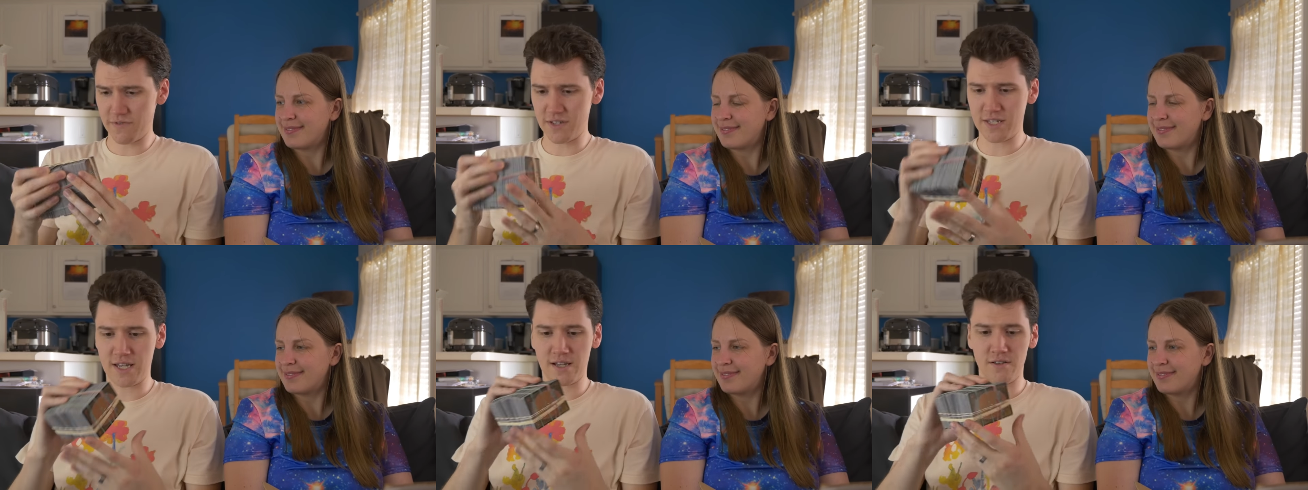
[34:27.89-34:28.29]

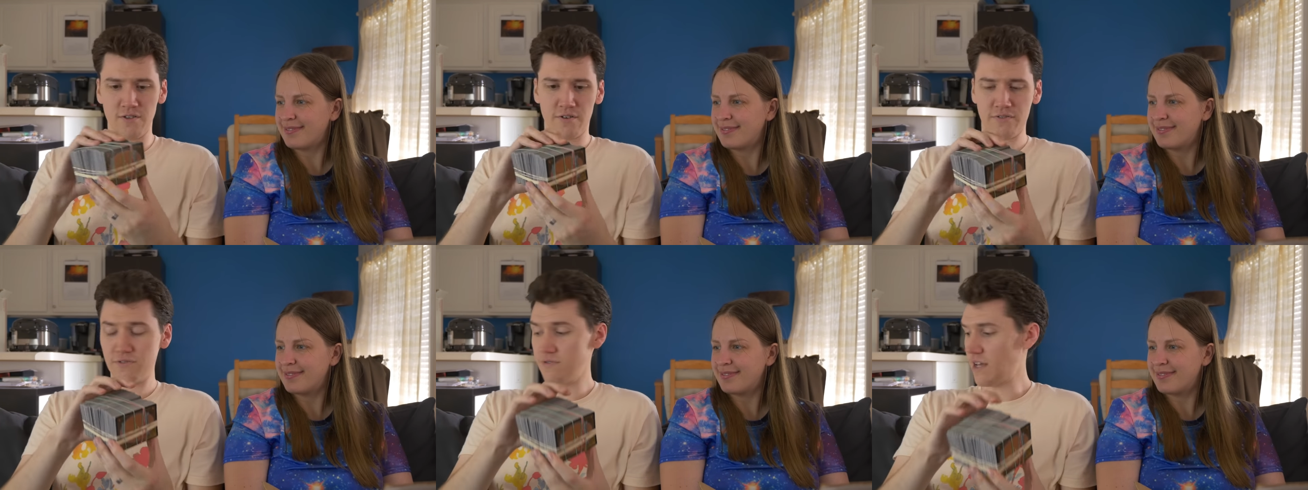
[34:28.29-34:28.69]
Speaker 1: We'll have to take
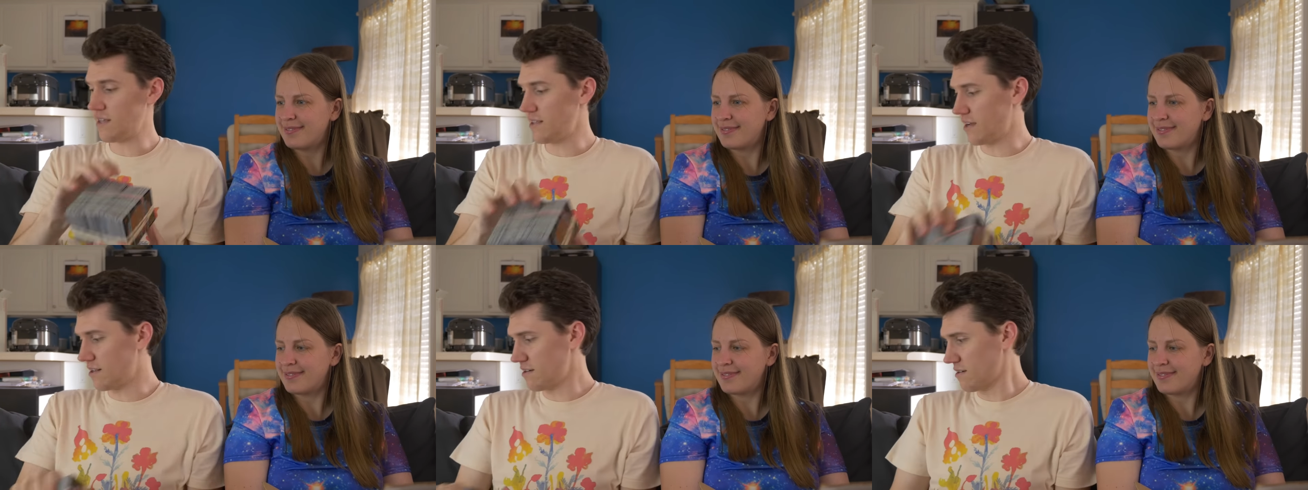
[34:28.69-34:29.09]
a look through
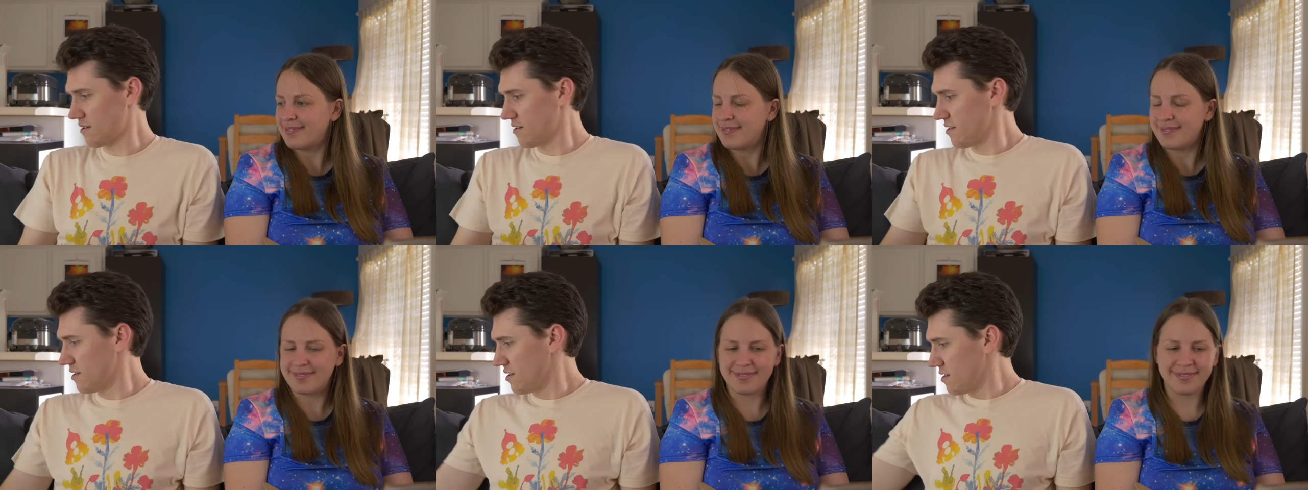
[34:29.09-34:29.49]
that later.
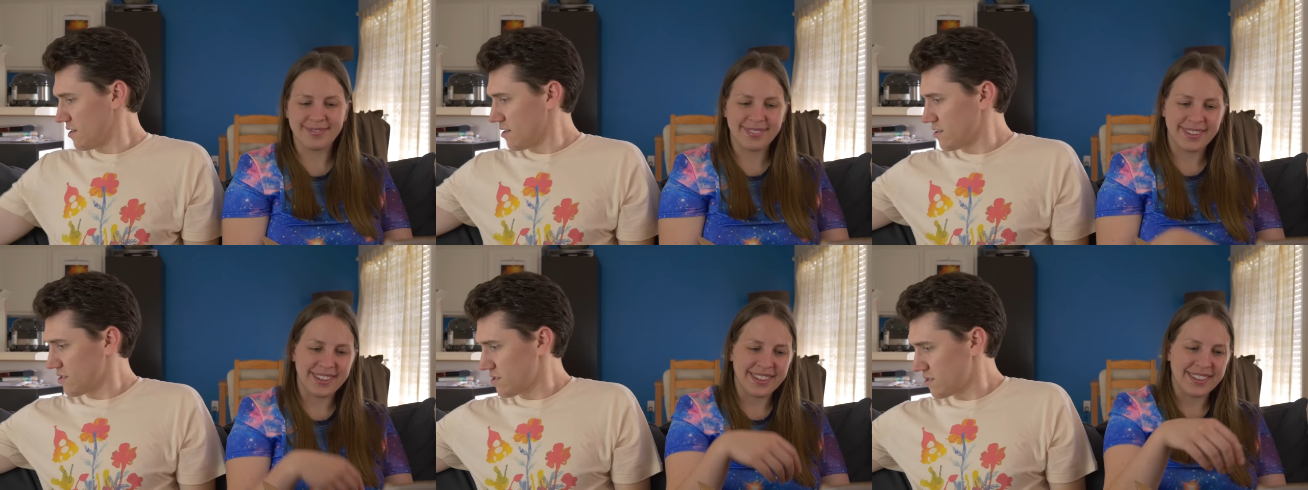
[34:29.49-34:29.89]

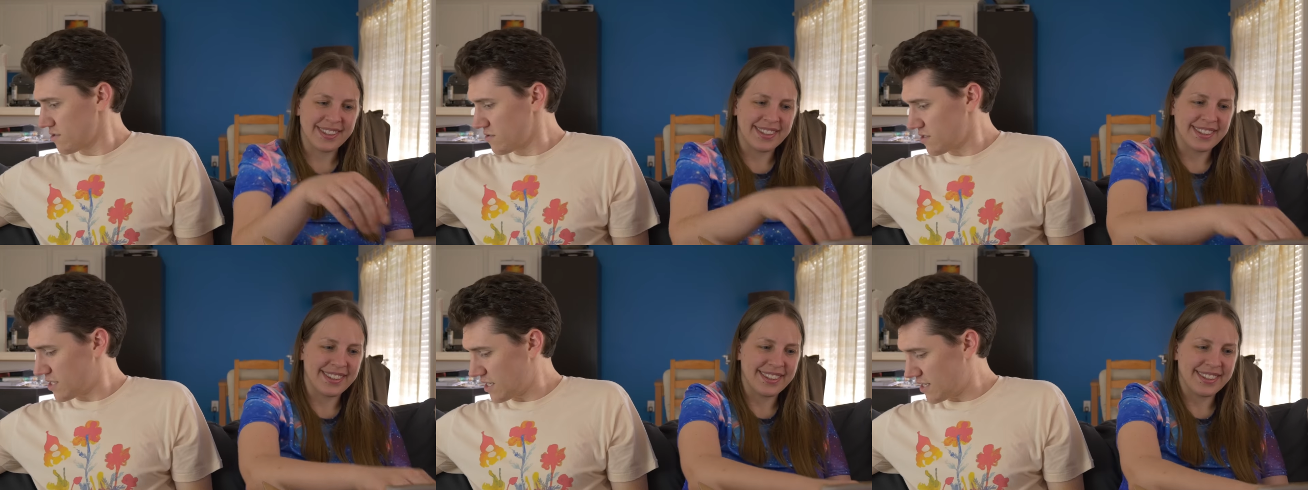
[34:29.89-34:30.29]

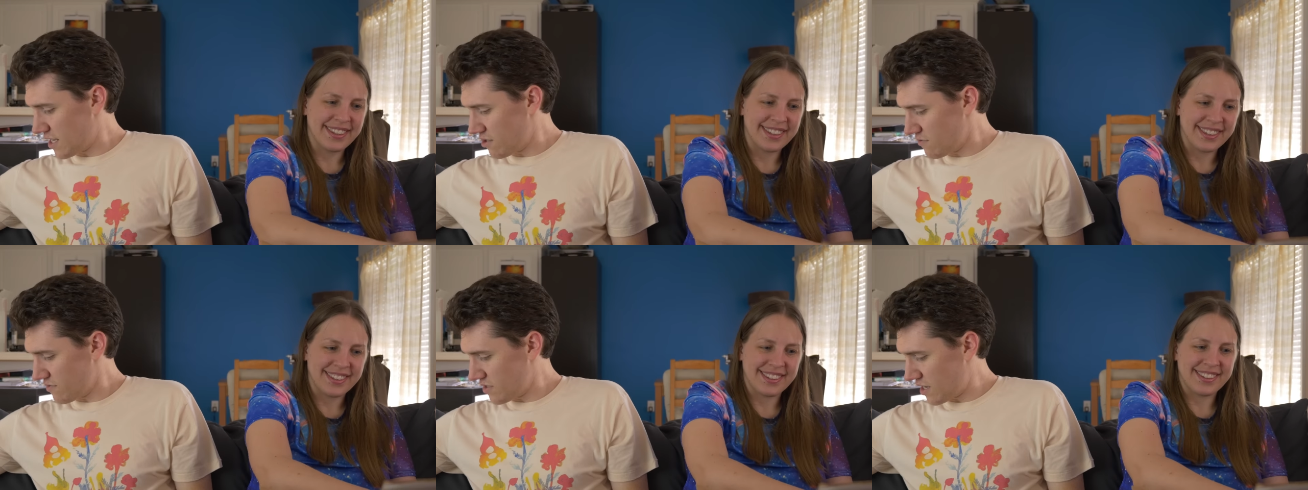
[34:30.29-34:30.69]
So set
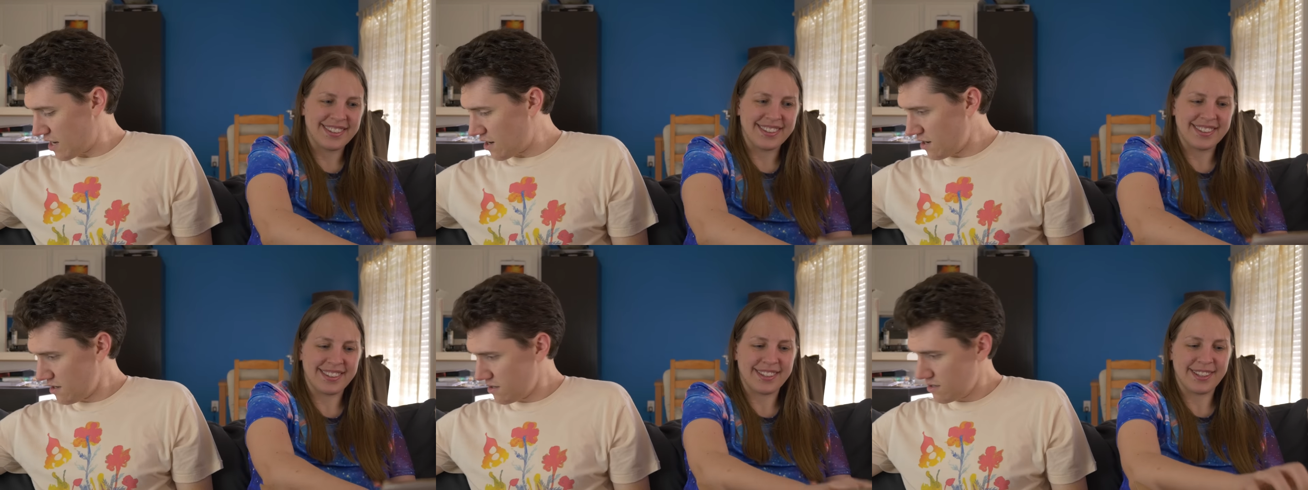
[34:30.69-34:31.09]
that over
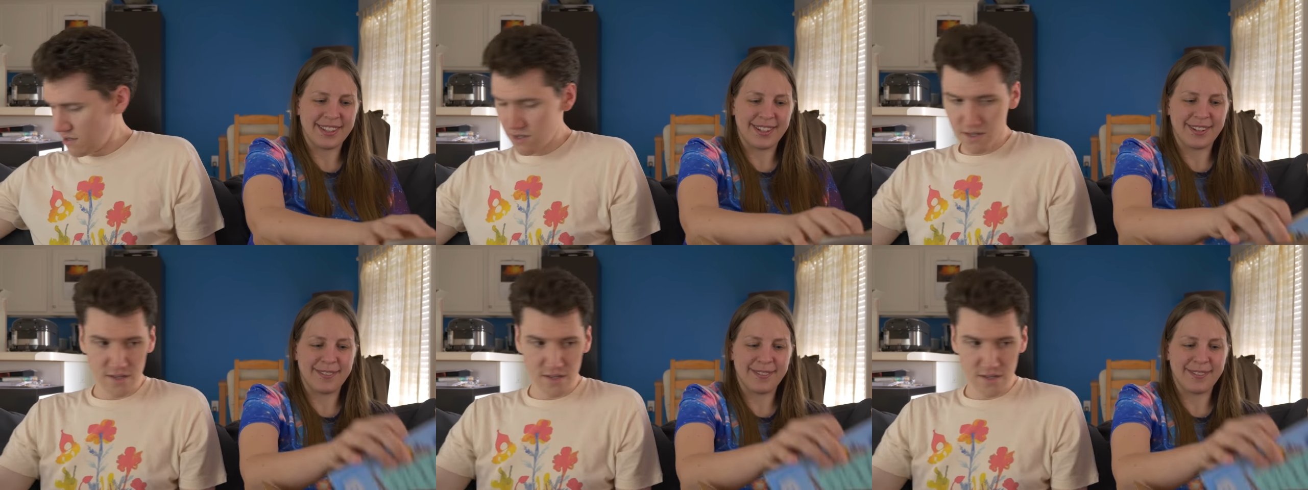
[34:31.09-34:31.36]
there.